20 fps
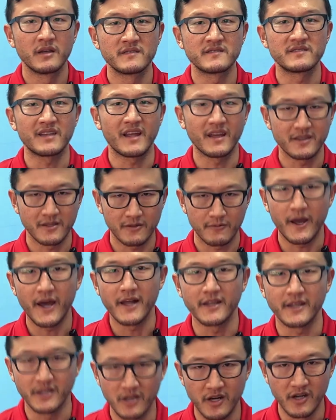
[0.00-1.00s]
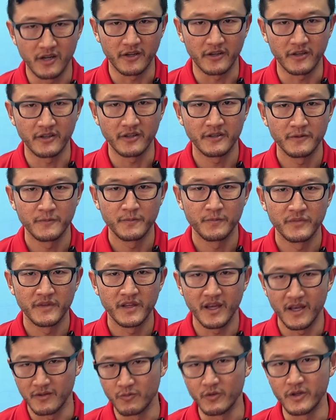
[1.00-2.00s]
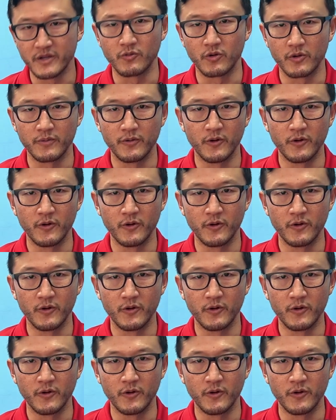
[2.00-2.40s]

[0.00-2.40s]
stay in the rally longer, and win more